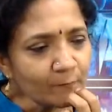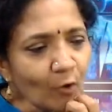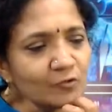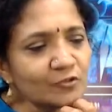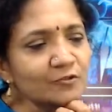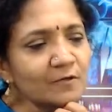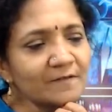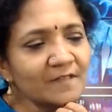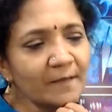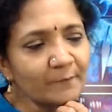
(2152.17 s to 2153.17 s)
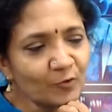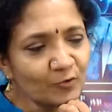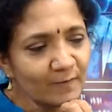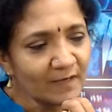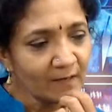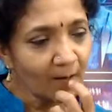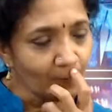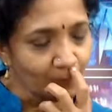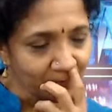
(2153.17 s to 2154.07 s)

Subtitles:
not sure whether I'm going to be around.